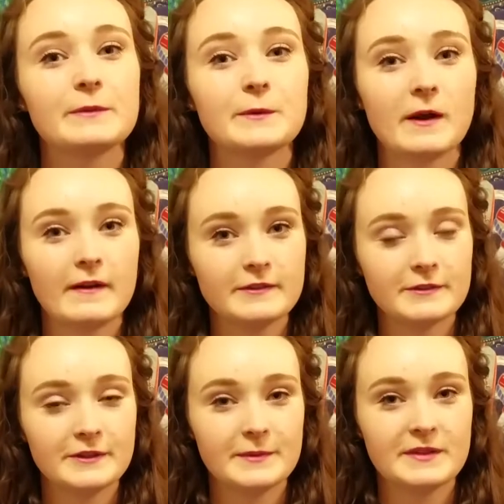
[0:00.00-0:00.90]
we're also
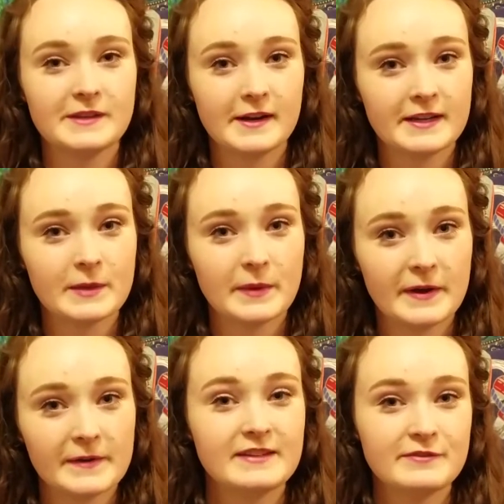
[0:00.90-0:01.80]
going to be talking
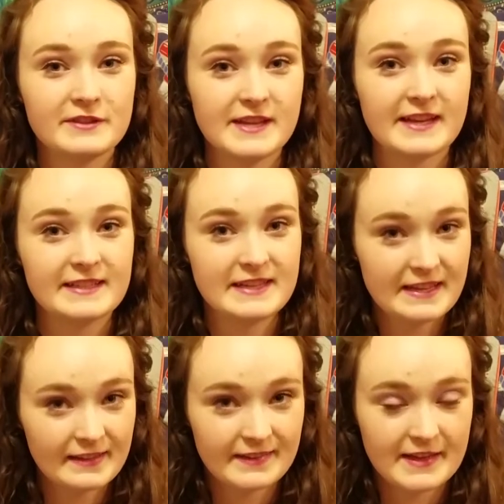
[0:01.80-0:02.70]
about different
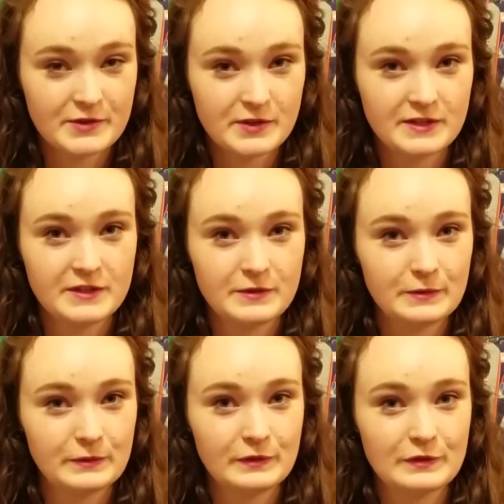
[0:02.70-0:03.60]
techniques that you can
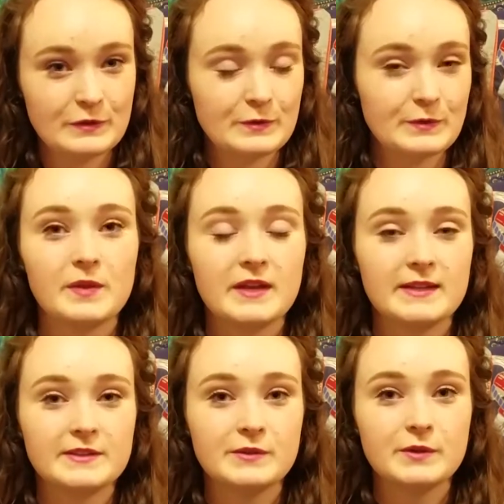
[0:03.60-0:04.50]
use to
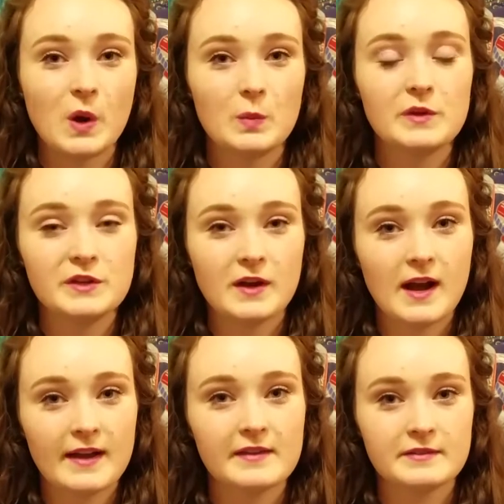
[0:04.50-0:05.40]
begin to open your
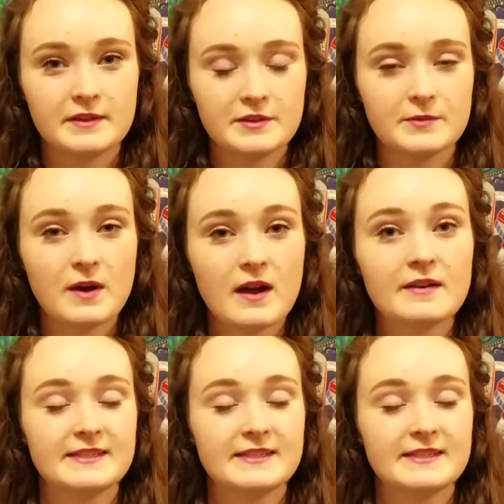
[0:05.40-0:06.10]
eyes underwater,